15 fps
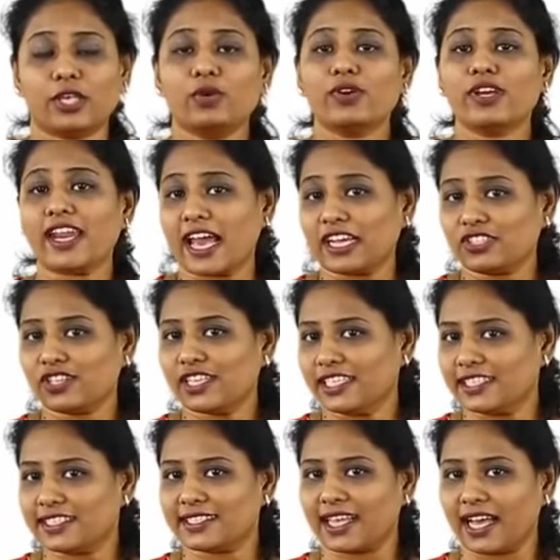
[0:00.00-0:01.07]
You can
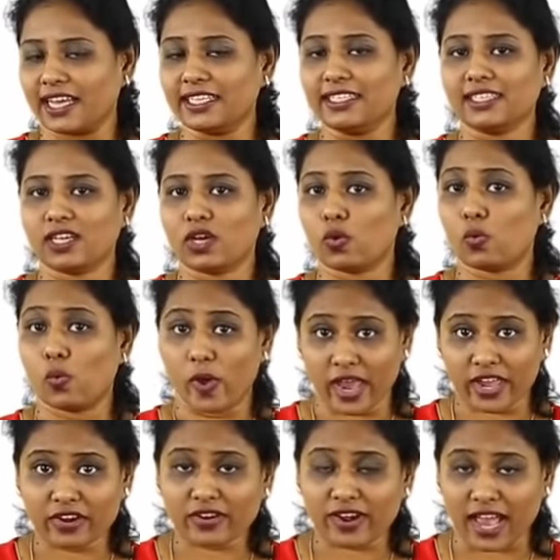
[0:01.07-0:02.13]
actually decide
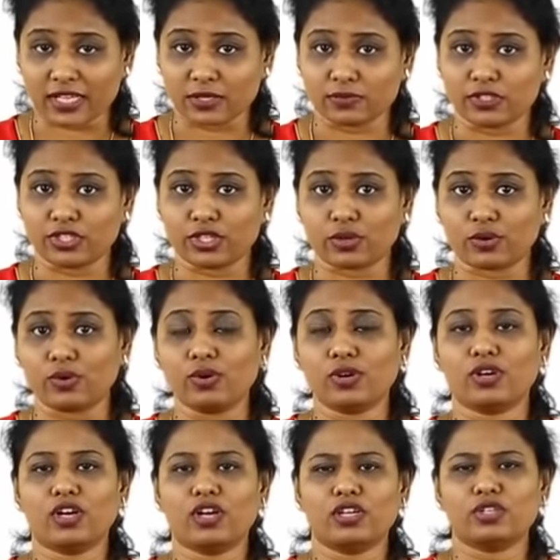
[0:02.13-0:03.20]
where your ads will
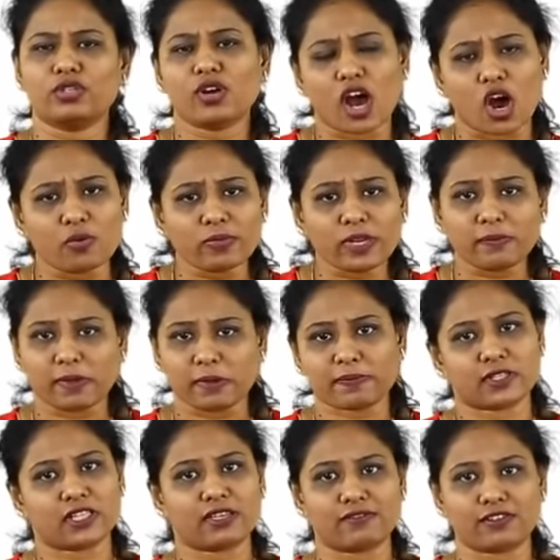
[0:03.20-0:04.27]
show, to how many
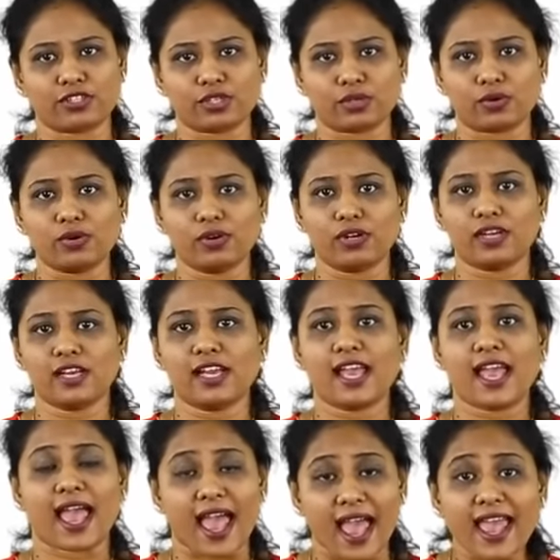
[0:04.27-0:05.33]
people they will show,
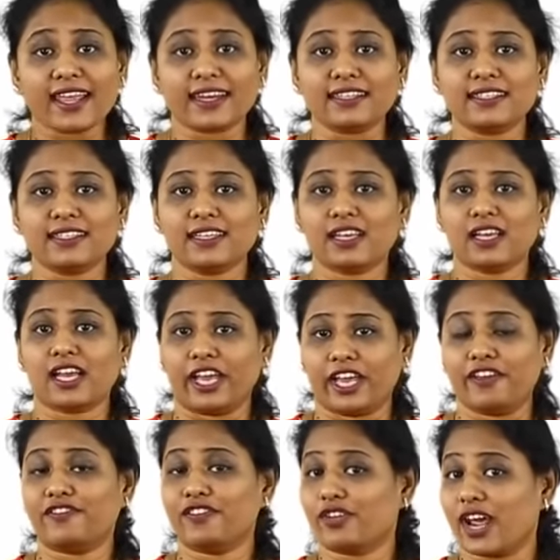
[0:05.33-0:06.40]
and
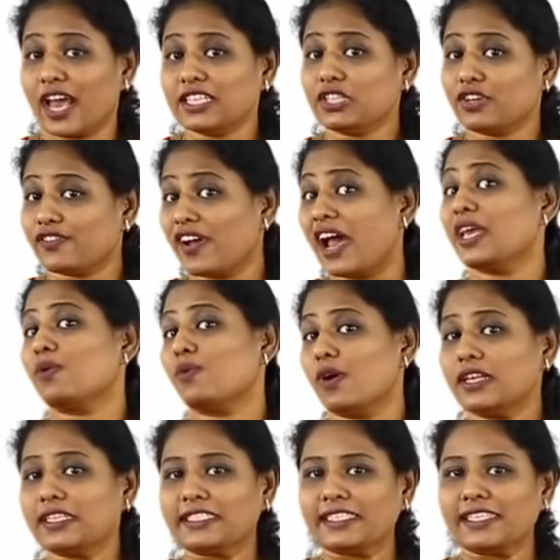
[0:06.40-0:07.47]
if your ads are of high
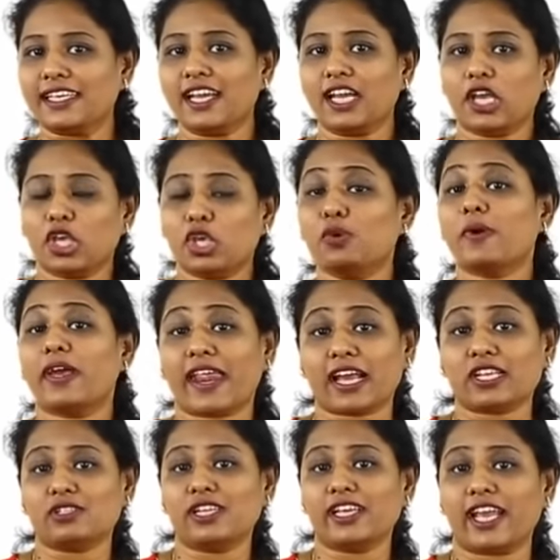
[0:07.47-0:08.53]
quality, you might
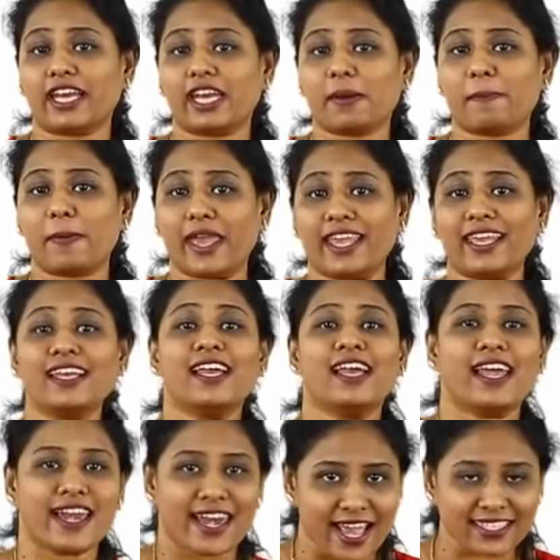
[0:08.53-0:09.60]
actually end up paying
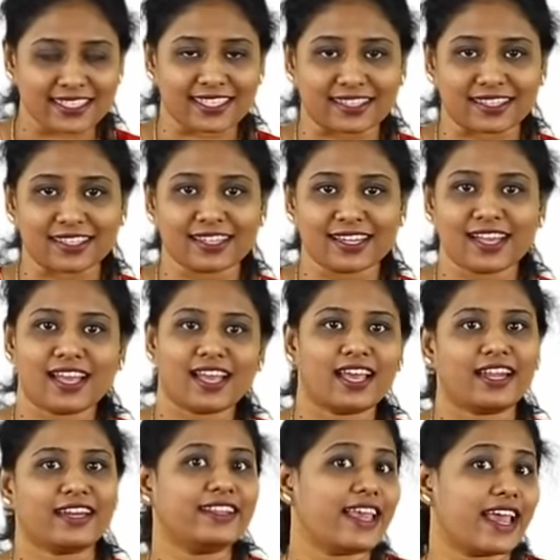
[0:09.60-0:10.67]
lesser
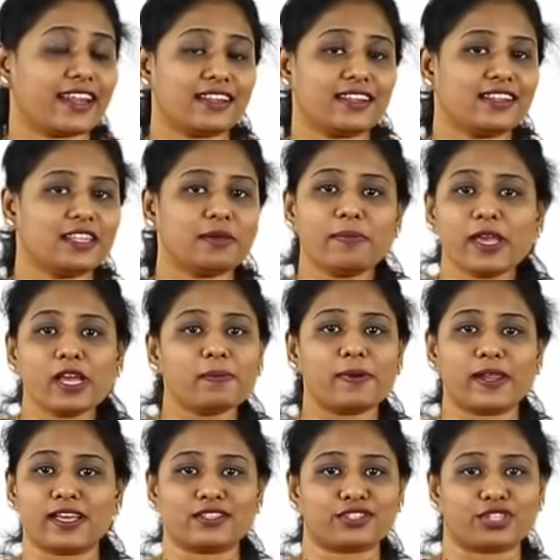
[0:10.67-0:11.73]
than the bigger
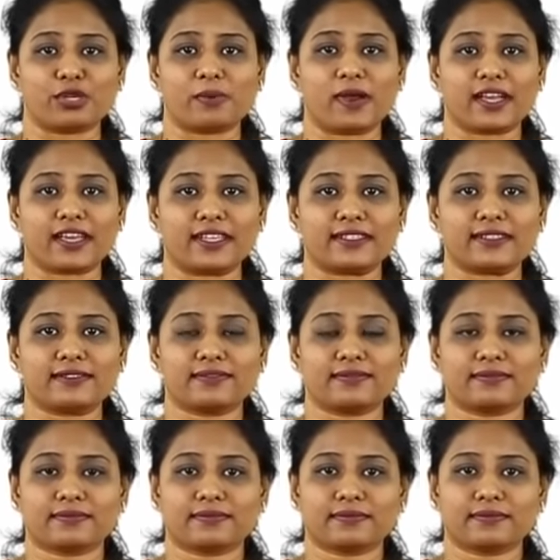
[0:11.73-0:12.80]
players in your market.
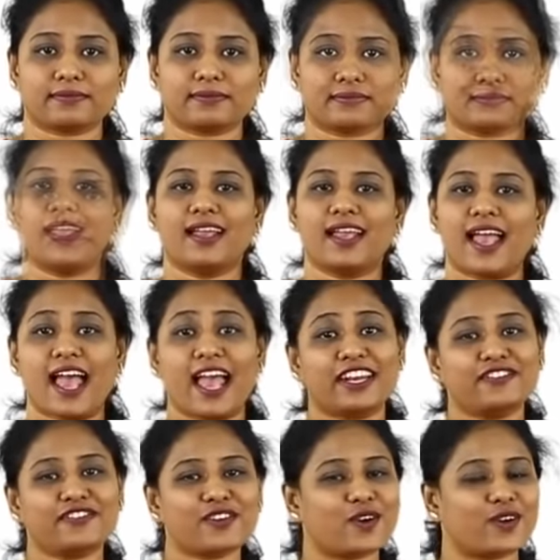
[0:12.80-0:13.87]

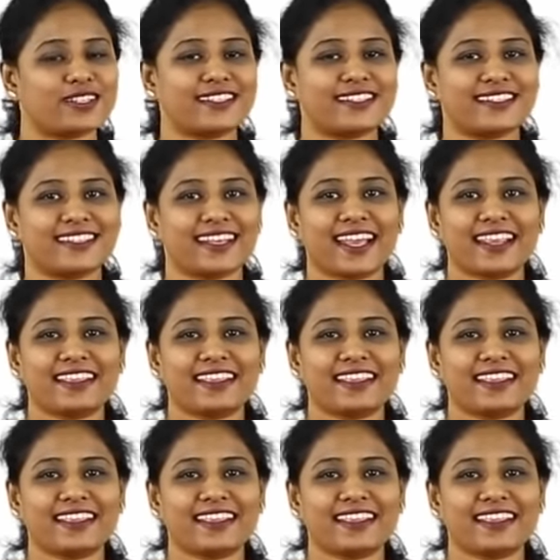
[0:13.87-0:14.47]
And of course,